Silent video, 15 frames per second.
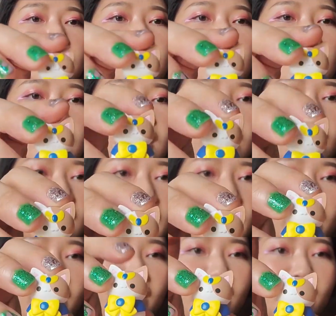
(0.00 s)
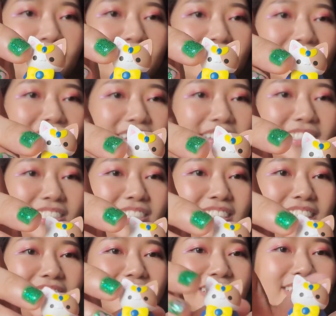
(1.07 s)
Look at her. She
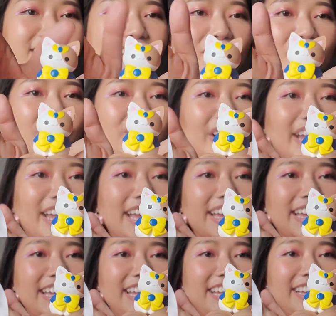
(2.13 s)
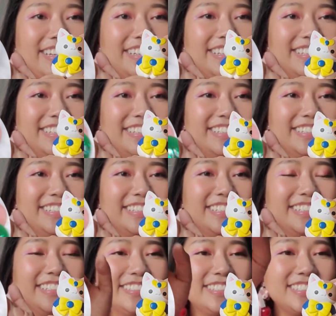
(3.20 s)
is so freaking cute.